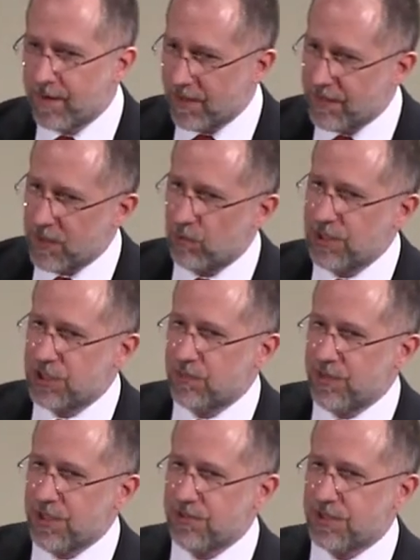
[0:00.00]
I think we
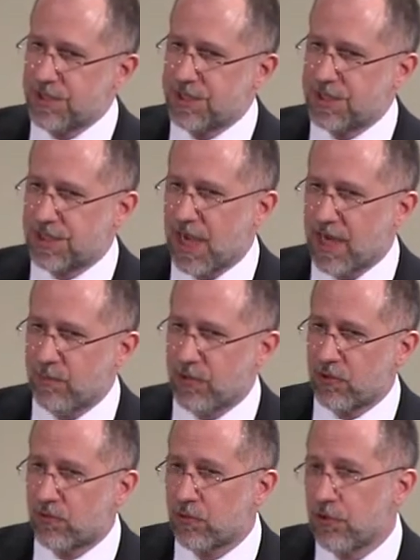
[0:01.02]
should be using
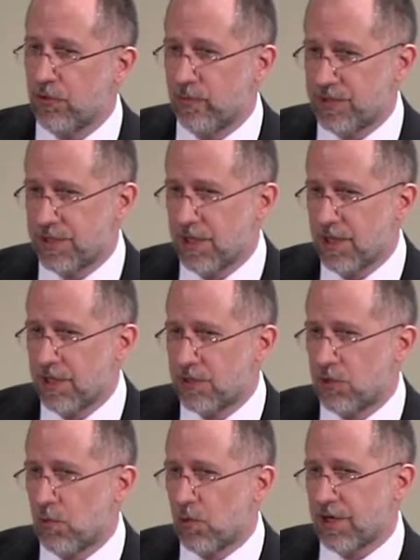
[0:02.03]
Skype groups
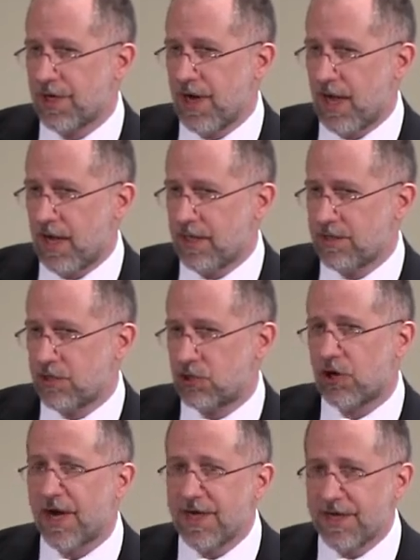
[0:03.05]
to organize
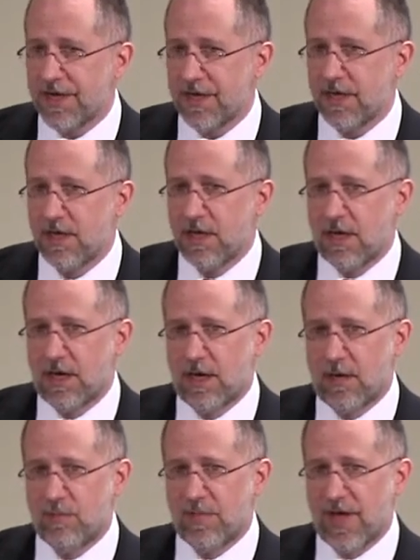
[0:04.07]
training
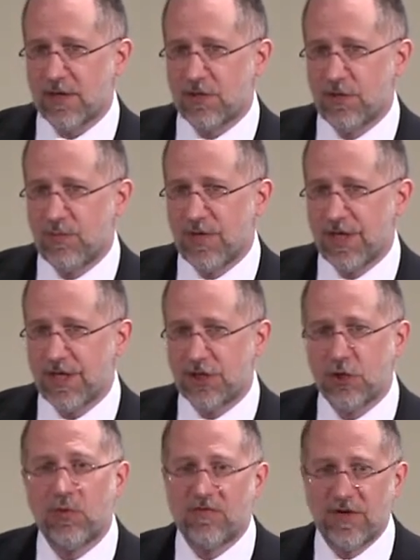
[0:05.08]
um, that could be
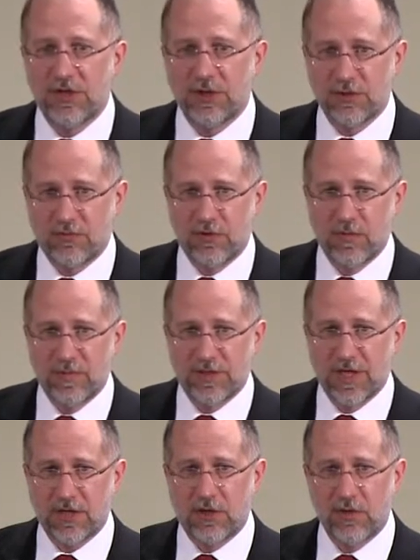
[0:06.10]
supervision
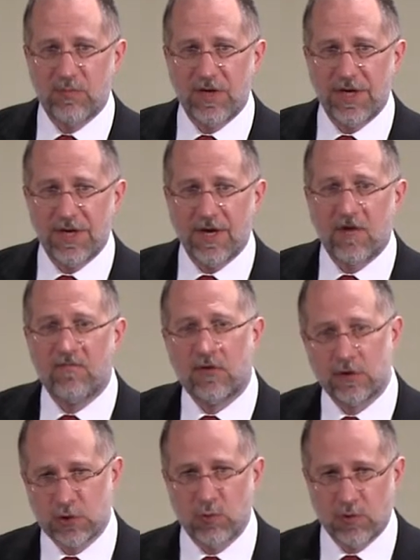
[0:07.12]
groups, that could be a
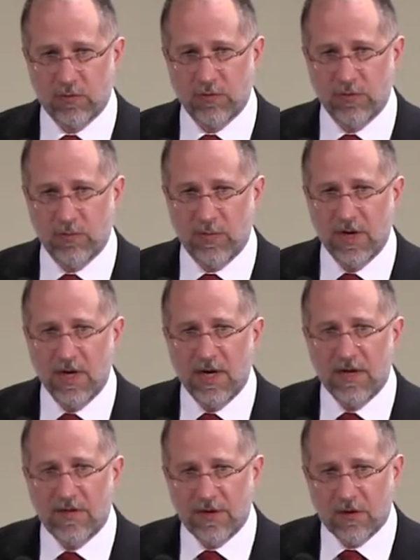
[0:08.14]
virtual group.
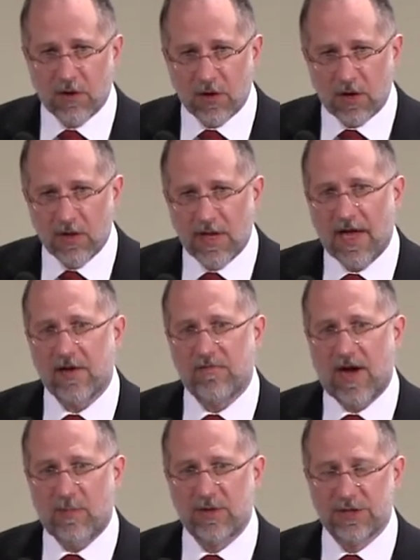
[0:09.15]
There are a lot of
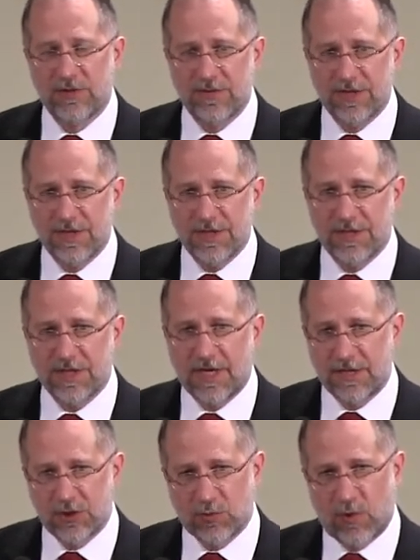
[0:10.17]
opportunities,
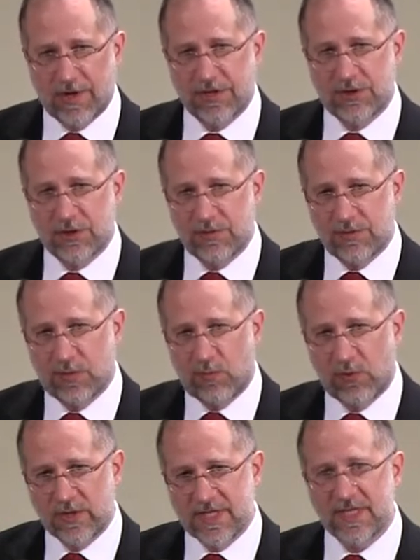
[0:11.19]
and I just wanted to, to
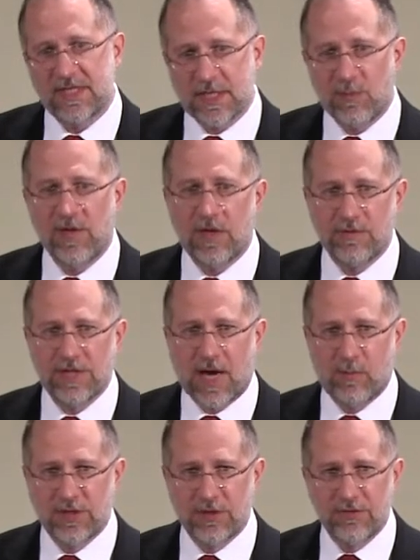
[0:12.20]
present some of those
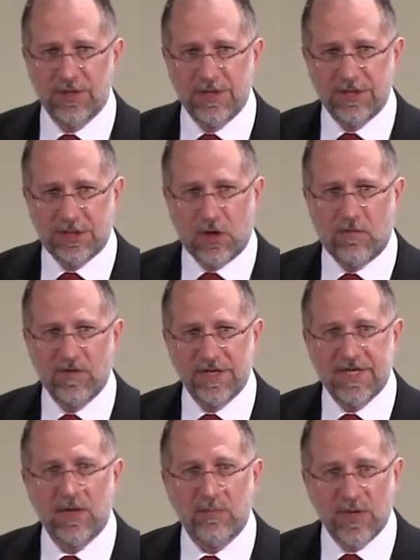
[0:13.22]
opportunities to
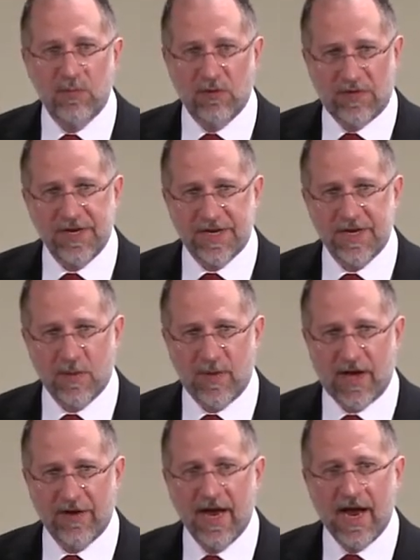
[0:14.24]
hopefully get people thinking
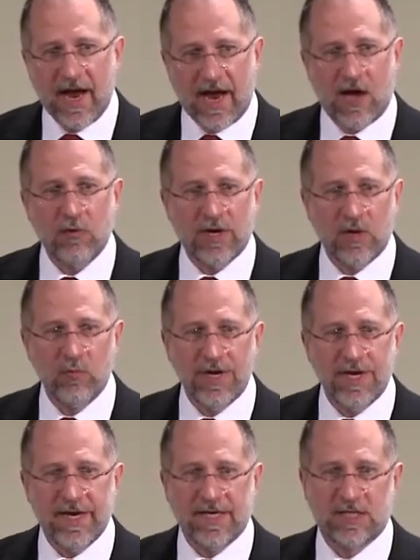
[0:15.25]
about how can
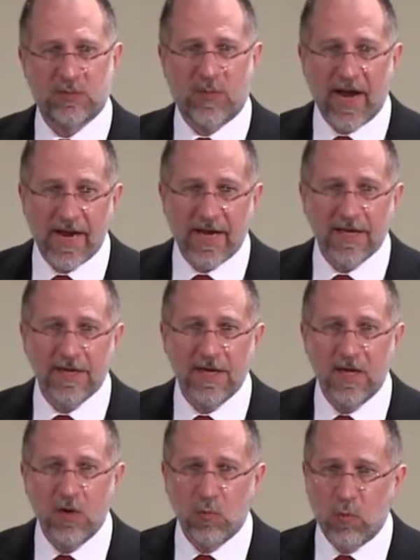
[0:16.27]
we expand
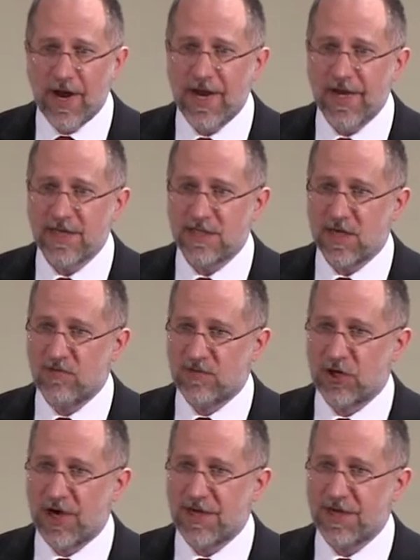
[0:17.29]
ways of
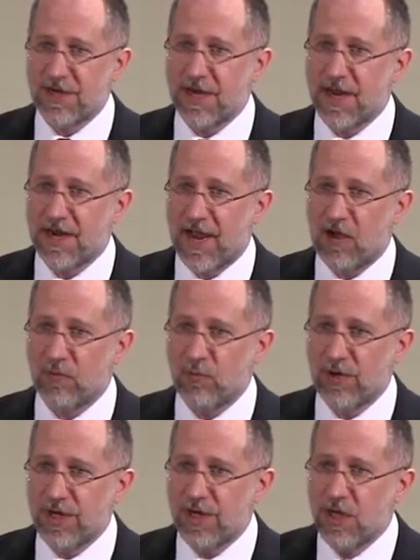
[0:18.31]
training and how do
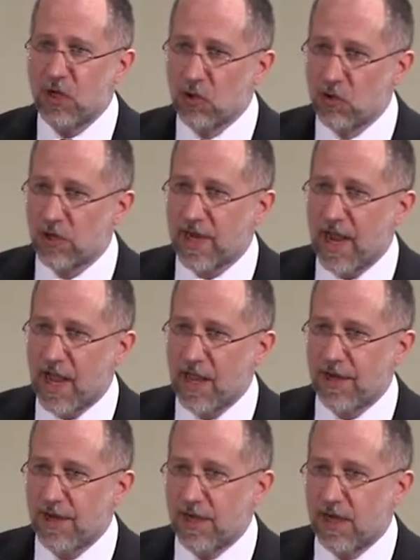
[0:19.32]
we look
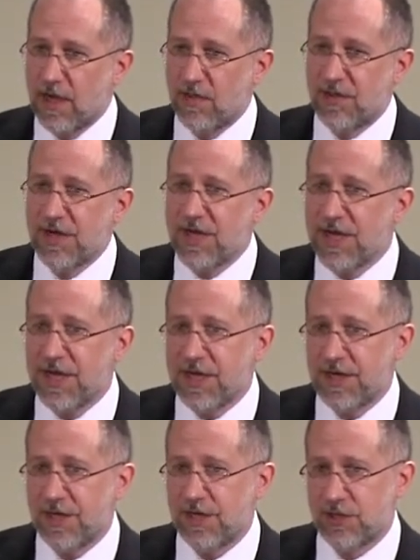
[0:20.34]
at uh, the
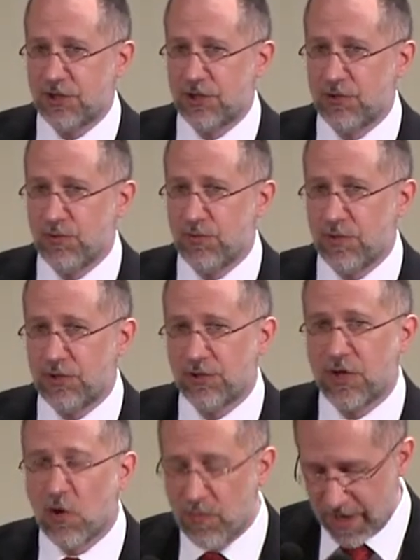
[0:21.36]
need to, to
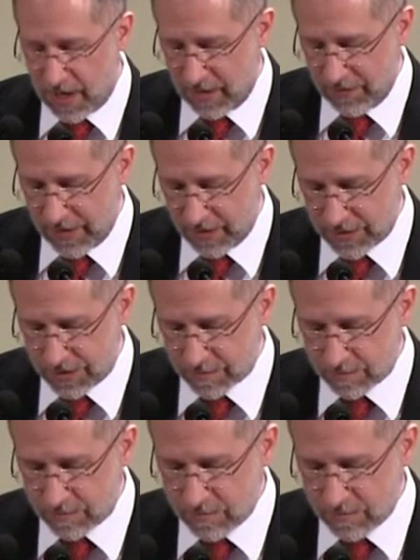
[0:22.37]
go beyond this.